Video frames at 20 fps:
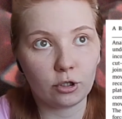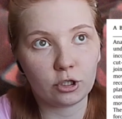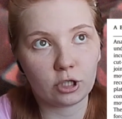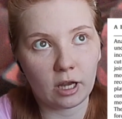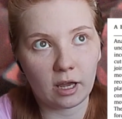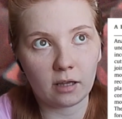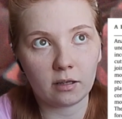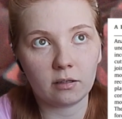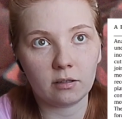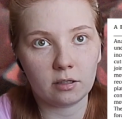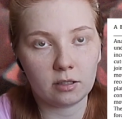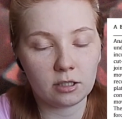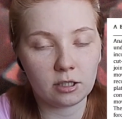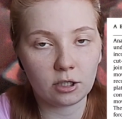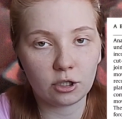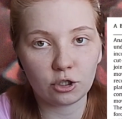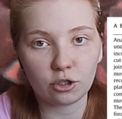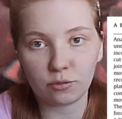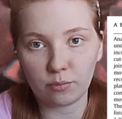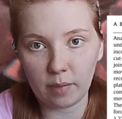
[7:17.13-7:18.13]

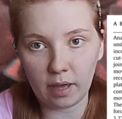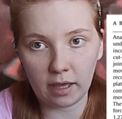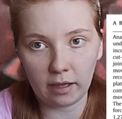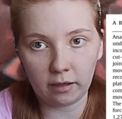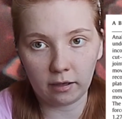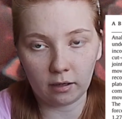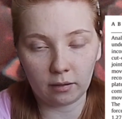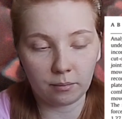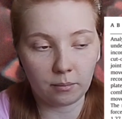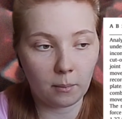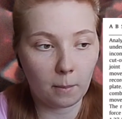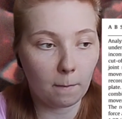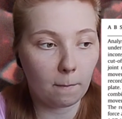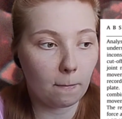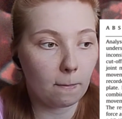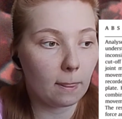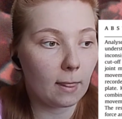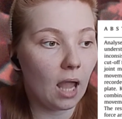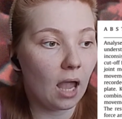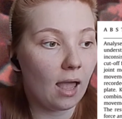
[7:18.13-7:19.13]
Newtons meters
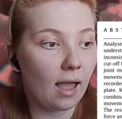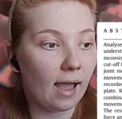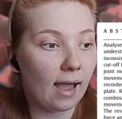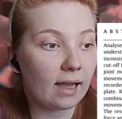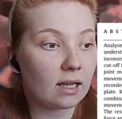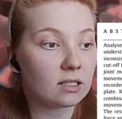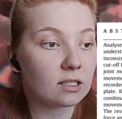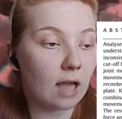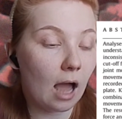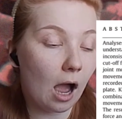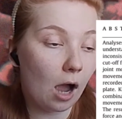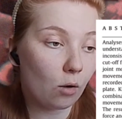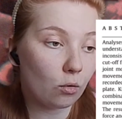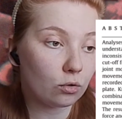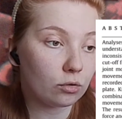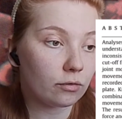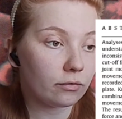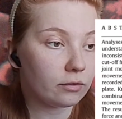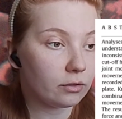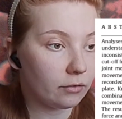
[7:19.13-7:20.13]
per
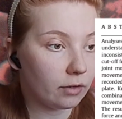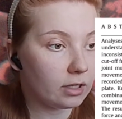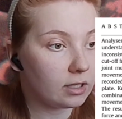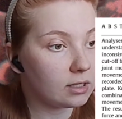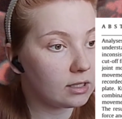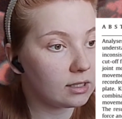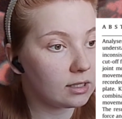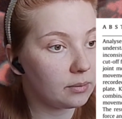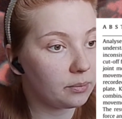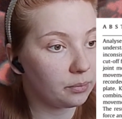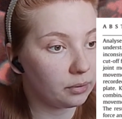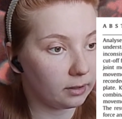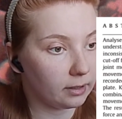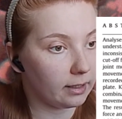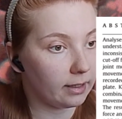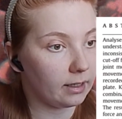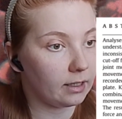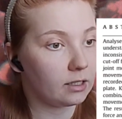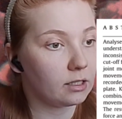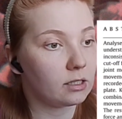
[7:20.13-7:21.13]
kilogram,
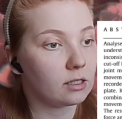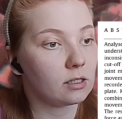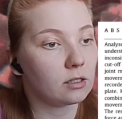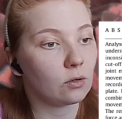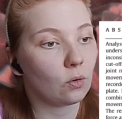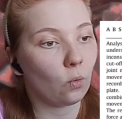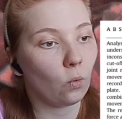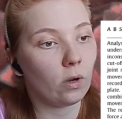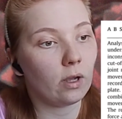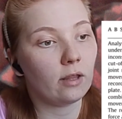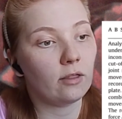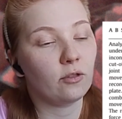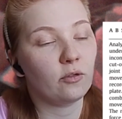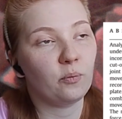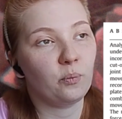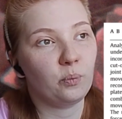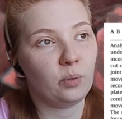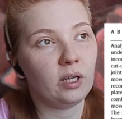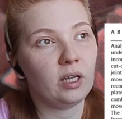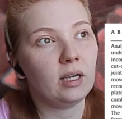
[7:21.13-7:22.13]
normalizing torque by
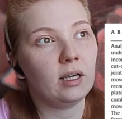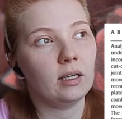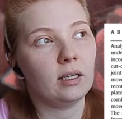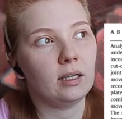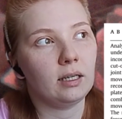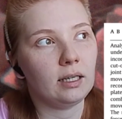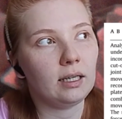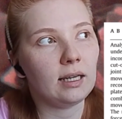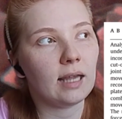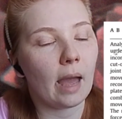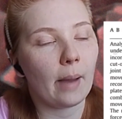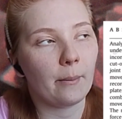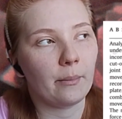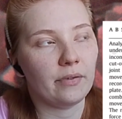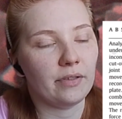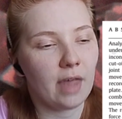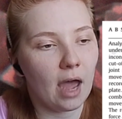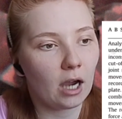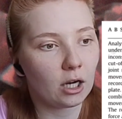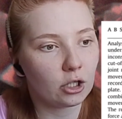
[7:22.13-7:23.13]
body weight, filtering
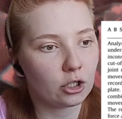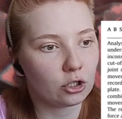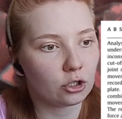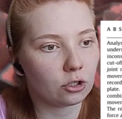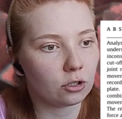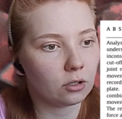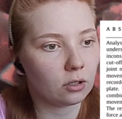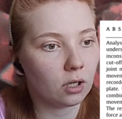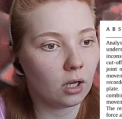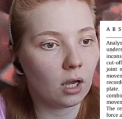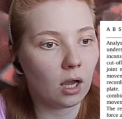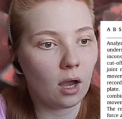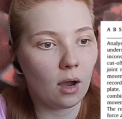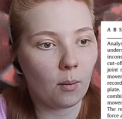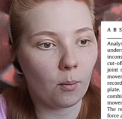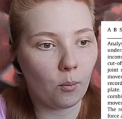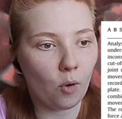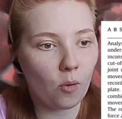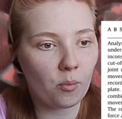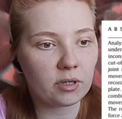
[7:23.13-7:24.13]
mismatch,
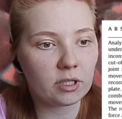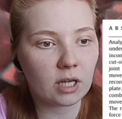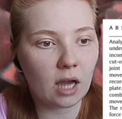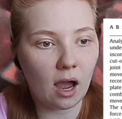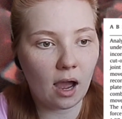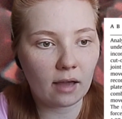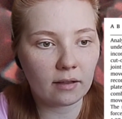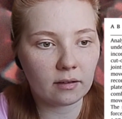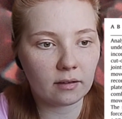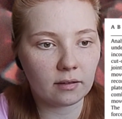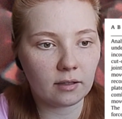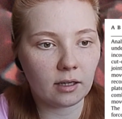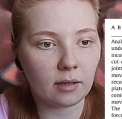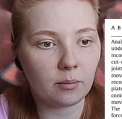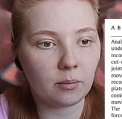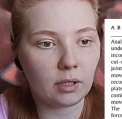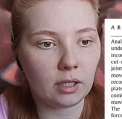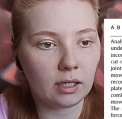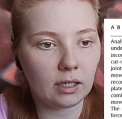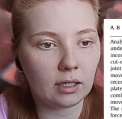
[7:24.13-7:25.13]

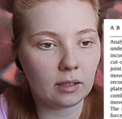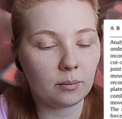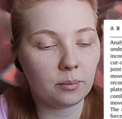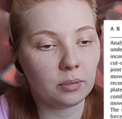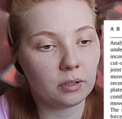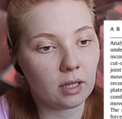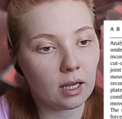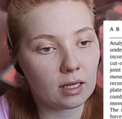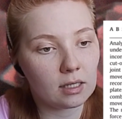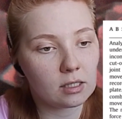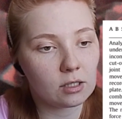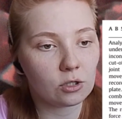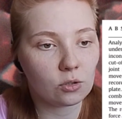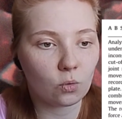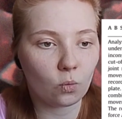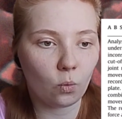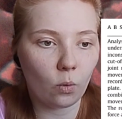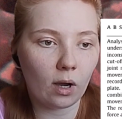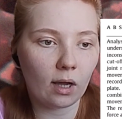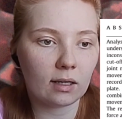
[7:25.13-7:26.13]
inflated this
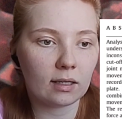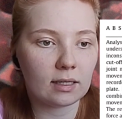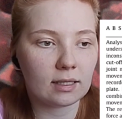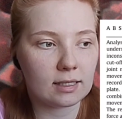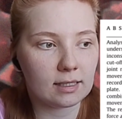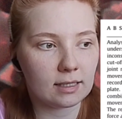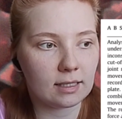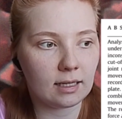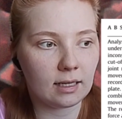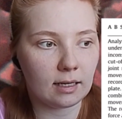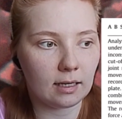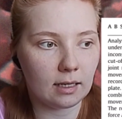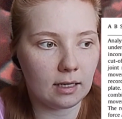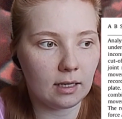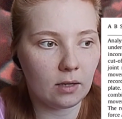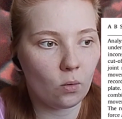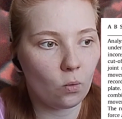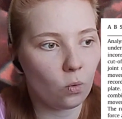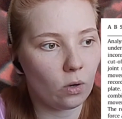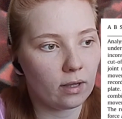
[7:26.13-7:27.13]
key injury
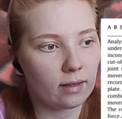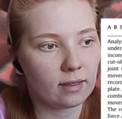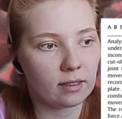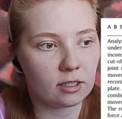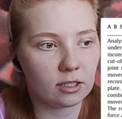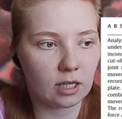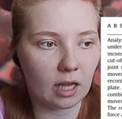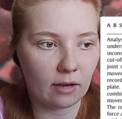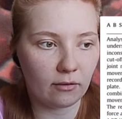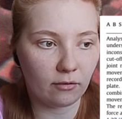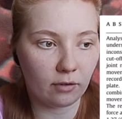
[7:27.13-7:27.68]
risk metric.